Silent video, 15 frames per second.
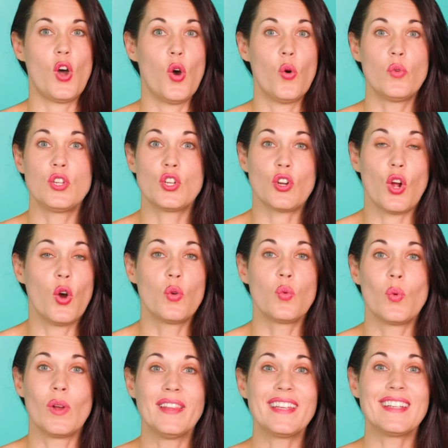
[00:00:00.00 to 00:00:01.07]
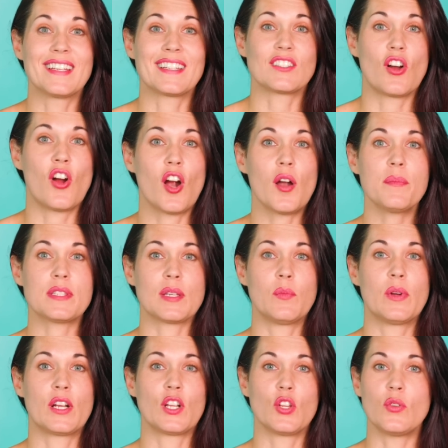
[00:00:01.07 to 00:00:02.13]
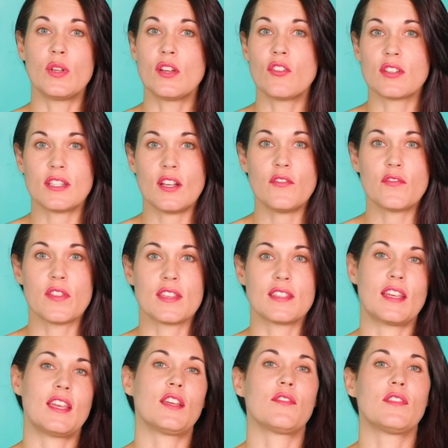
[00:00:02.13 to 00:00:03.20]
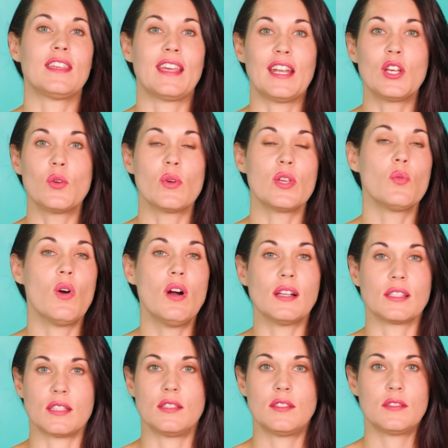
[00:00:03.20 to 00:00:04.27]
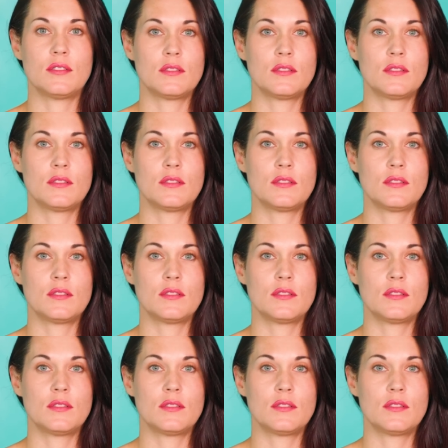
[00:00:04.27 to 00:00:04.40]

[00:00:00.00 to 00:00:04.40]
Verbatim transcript: Own your own willingness to harm someone, including yourself, for the sake of getting what you want.